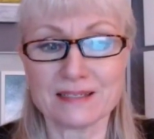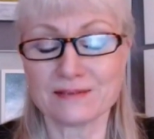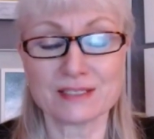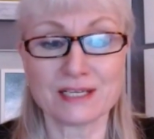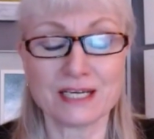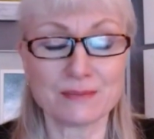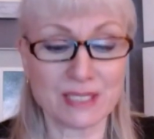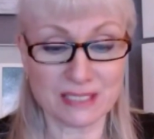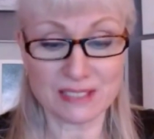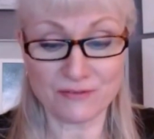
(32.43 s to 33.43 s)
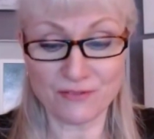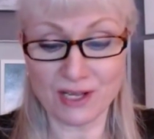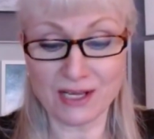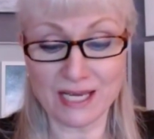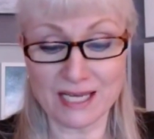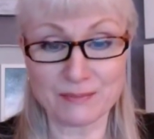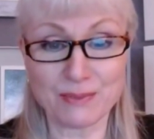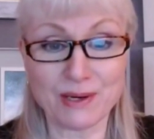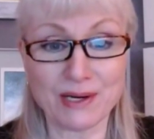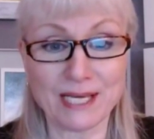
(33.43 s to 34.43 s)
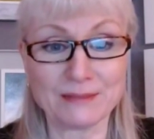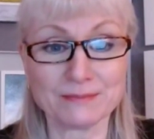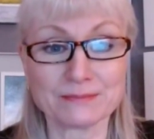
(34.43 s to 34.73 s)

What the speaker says: Time is flying by.